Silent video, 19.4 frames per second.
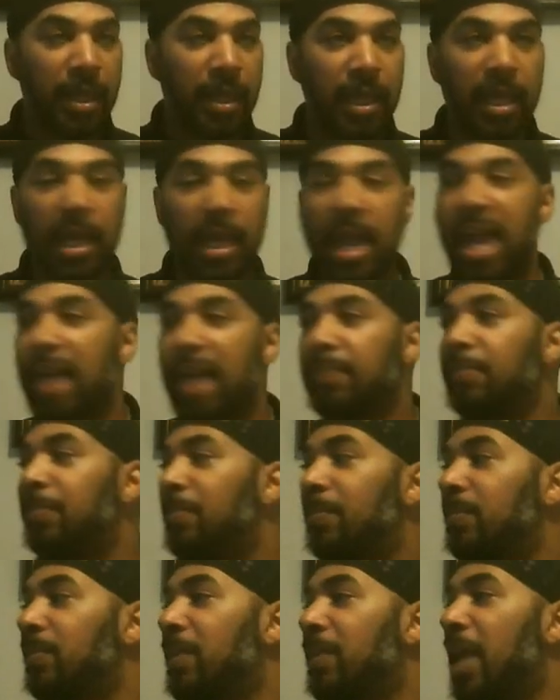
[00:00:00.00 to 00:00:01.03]
they
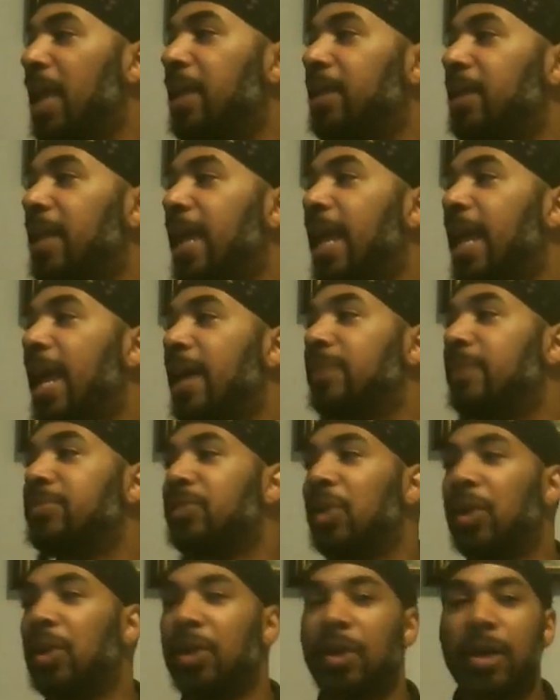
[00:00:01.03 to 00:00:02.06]
have
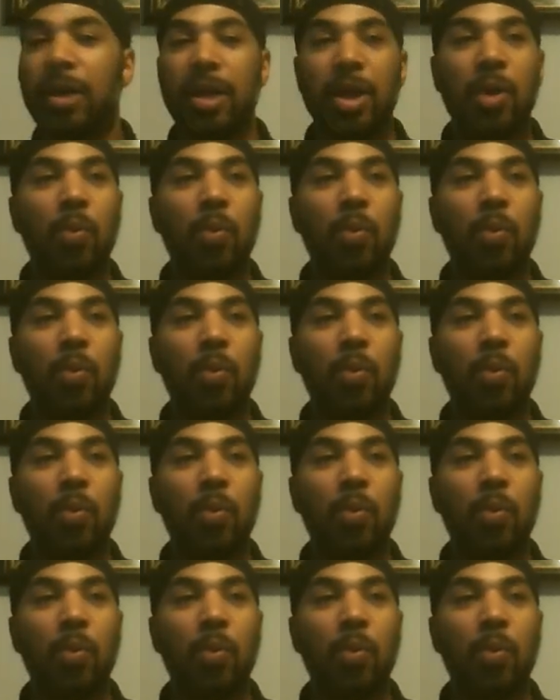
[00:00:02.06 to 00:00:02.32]
turned